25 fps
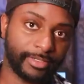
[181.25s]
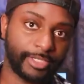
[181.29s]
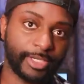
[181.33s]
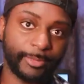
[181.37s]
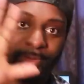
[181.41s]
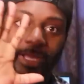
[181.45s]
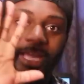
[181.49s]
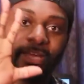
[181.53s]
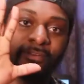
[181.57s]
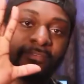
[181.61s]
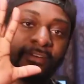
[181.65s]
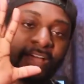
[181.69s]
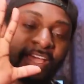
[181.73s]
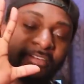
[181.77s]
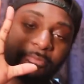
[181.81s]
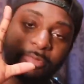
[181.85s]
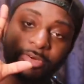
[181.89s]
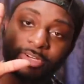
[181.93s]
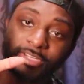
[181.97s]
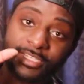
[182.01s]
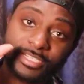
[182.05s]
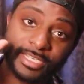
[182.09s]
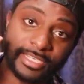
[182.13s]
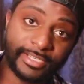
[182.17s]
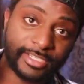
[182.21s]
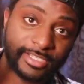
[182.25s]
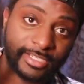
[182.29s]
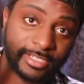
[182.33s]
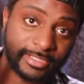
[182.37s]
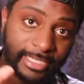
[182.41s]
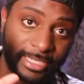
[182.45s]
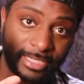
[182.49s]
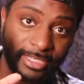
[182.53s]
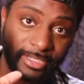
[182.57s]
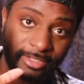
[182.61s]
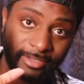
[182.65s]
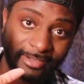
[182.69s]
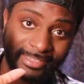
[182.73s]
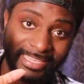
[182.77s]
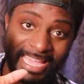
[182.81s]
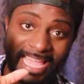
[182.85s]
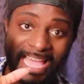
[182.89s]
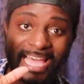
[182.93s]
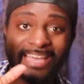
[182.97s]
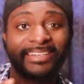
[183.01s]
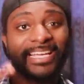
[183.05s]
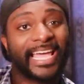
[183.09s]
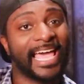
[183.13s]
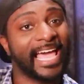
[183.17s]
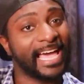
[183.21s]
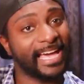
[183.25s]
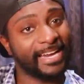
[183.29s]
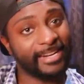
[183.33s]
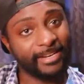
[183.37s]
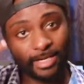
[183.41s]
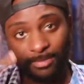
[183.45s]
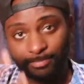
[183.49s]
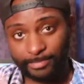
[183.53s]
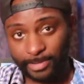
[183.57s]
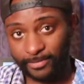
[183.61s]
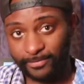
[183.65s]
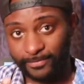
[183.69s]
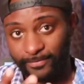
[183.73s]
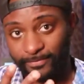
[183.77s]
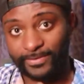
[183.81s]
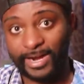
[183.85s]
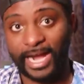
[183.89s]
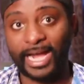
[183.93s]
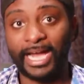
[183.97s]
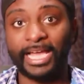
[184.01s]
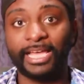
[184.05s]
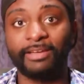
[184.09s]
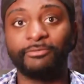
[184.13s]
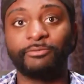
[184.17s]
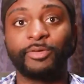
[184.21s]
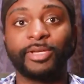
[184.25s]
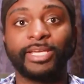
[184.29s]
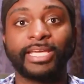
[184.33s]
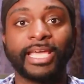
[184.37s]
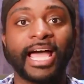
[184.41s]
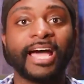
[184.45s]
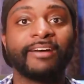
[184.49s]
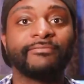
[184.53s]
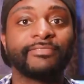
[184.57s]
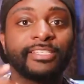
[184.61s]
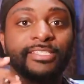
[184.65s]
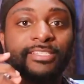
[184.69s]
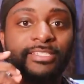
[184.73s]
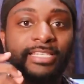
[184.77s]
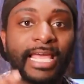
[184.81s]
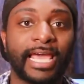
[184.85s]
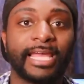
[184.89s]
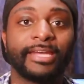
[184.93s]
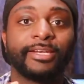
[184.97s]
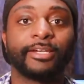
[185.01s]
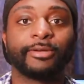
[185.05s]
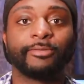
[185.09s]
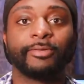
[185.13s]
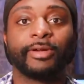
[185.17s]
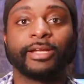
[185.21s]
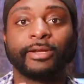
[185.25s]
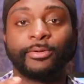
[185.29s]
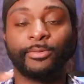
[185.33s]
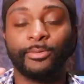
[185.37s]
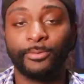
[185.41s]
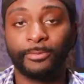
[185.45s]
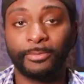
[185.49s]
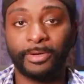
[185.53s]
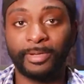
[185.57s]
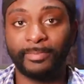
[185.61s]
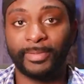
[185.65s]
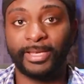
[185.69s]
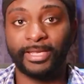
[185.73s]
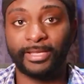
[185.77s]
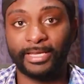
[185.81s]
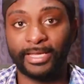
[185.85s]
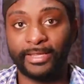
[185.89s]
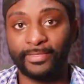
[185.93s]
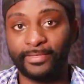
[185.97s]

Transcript: So we got five more sins to take a look at. At number five, we have slandering women.